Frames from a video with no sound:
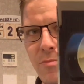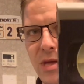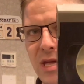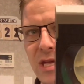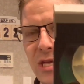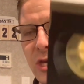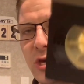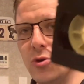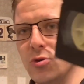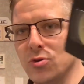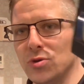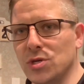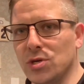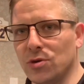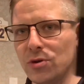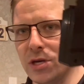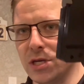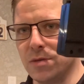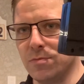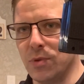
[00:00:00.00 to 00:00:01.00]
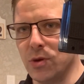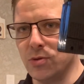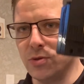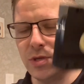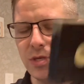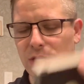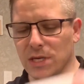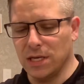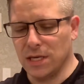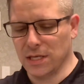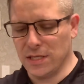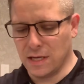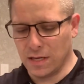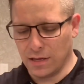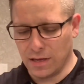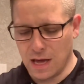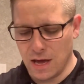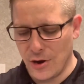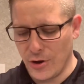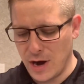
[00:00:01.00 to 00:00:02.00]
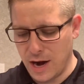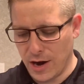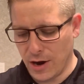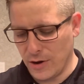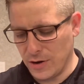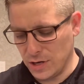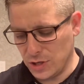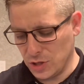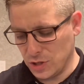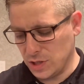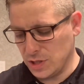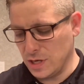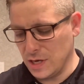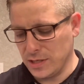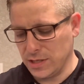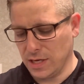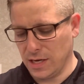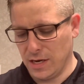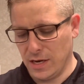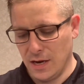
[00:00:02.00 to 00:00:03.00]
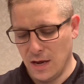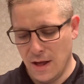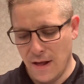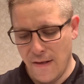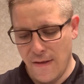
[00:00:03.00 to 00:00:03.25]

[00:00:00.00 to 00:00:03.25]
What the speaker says: being used or exposed to any sunlight or air. It just does it.